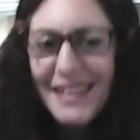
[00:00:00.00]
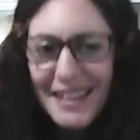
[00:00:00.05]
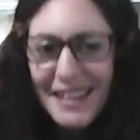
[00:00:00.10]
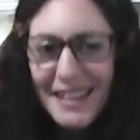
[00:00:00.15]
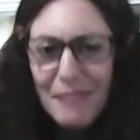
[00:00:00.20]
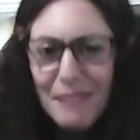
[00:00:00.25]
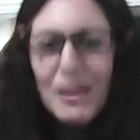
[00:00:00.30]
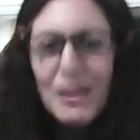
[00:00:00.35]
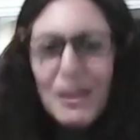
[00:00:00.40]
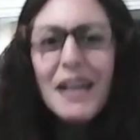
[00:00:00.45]

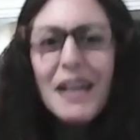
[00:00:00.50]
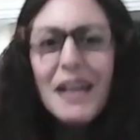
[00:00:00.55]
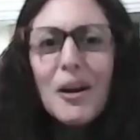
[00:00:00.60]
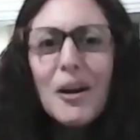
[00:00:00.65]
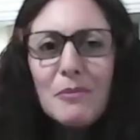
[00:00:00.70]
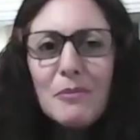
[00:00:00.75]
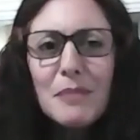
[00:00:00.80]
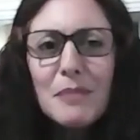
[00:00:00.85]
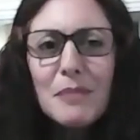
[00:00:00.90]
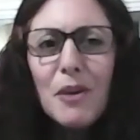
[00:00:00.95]

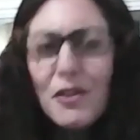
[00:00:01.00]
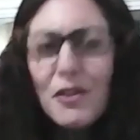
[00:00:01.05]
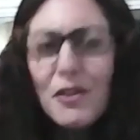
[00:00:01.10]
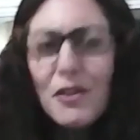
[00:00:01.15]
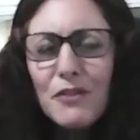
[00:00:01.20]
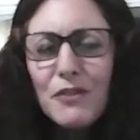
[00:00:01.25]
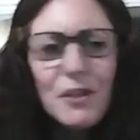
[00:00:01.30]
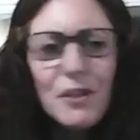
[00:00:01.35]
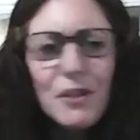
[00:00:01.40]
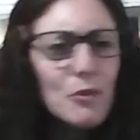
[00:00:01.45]
becomes part
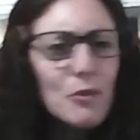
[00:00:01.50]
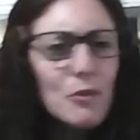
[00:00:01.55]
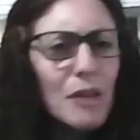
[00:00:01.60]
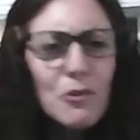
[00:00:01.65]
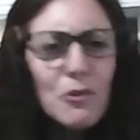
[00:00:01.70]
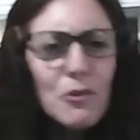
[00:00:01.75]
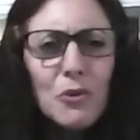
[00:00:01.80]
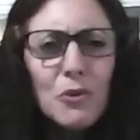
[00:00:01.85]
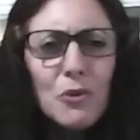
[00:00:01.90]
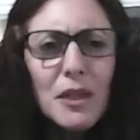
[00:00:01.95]
of us. What I'm
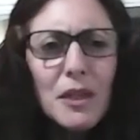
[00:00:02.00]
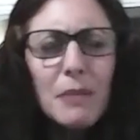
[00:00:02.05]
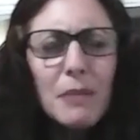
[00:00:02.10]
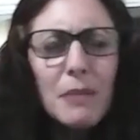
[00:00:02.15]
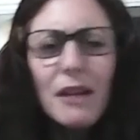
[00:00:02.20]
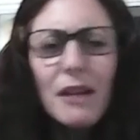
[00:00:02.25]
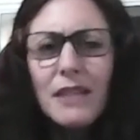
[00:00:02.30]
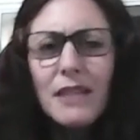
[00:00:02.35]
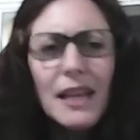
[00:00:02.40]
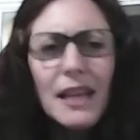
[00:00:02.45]
talking
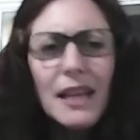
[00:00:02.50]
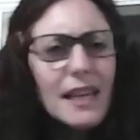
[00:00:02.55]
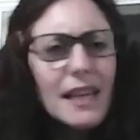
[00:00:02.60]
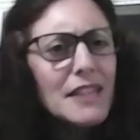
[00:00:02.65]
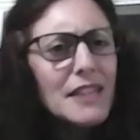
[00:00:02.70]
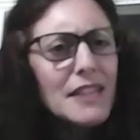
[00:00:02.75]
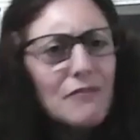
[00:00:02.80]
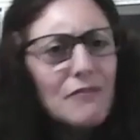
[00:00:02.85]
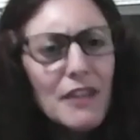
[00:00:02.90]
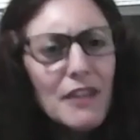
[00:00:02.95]
about
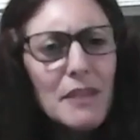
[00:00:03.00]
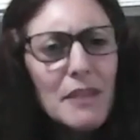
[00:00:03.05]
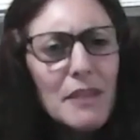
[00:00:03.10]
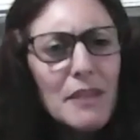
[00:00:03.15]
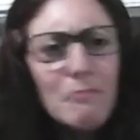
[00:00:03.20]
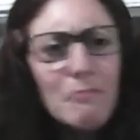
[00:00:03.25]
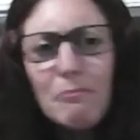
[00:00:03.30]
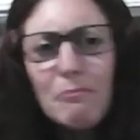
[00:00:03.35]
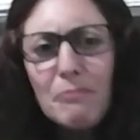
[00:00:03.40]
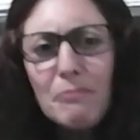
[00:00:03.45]
is
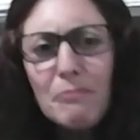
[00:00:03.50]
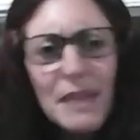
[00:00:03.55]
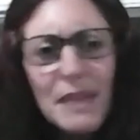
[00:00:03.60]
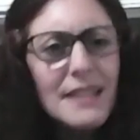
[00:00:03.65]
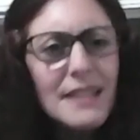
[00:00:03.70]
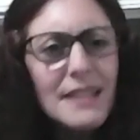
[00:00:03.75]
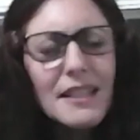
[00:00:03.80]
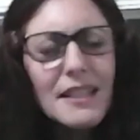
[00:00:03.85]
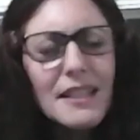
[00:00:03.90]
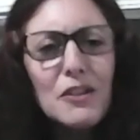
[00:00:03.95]
very
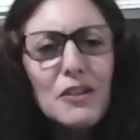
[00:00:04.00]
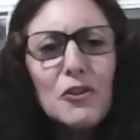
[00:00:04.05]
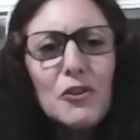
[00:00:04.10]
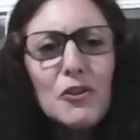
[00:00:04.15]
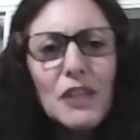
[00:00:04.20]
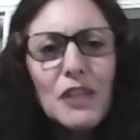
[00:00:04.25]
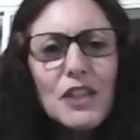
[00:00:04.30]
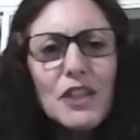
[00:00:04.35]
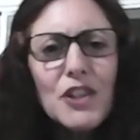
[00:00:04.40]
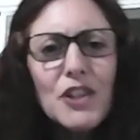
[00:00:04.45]
basic
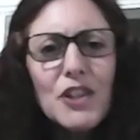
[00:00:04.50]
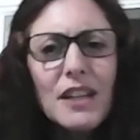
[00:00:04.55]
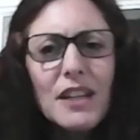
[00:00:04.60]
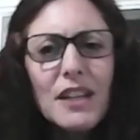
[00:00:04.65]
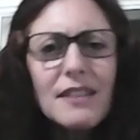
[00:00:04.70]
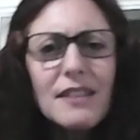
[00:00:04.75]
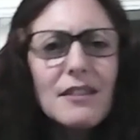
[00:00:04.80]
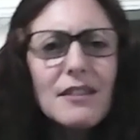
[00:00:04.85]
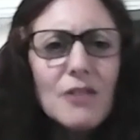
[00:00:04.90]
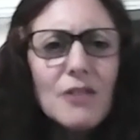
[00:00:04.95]
knowledge, and
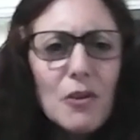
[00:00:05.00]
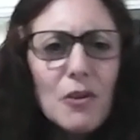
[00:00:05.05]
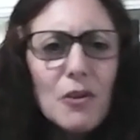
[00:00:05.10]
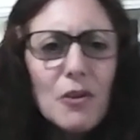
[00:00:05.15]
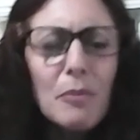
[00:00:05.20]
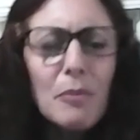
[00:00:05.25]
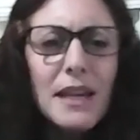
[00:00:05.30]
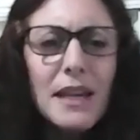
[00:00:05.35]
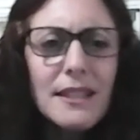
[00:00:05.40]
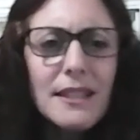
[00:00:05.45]
it's so
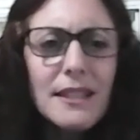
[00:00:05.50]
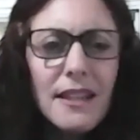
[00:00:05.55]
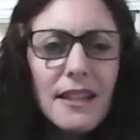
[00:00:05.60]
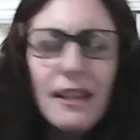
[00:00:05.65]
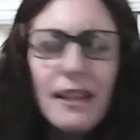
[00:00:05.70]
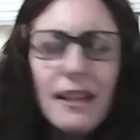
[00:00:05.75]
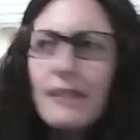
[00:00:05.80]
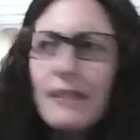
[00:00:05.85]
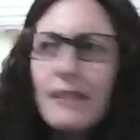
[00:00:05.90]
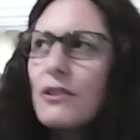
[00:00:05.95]

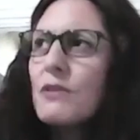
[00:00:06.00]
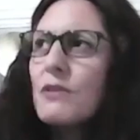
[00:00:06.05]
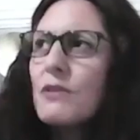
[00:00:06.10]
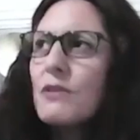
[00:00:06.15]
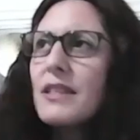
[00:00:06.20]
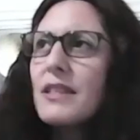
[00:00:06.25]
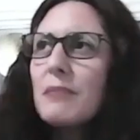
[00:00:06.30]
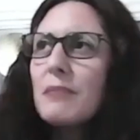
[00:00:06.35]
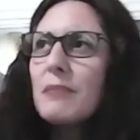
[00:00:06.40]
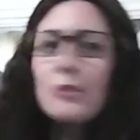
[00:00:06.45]
basic and so
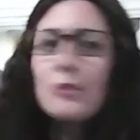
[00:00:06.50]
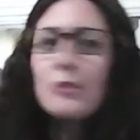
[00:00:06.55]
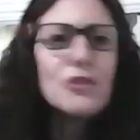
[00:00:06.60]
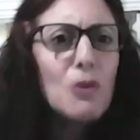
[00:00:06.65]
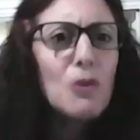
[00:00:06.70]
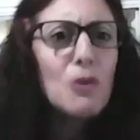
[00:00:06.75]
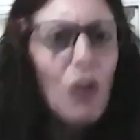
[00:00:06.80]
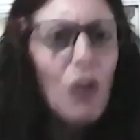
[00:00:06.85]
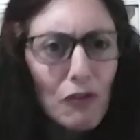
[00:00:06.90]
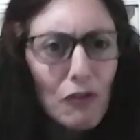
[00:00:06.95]
simple and
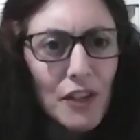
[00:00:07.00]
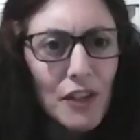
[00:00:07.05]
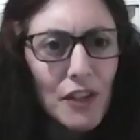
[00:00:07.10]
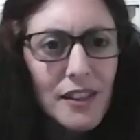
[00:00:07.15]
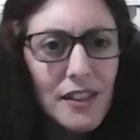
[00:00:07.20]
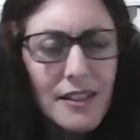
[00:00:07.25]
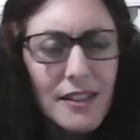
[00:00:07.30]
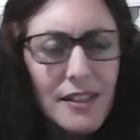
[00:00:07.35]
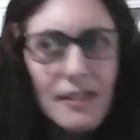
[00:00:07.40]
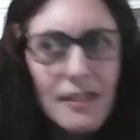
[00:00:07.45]
so
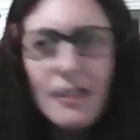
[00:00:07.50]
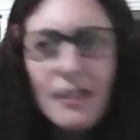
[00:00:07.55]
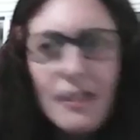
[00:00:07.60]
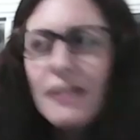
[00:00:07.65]
obvious.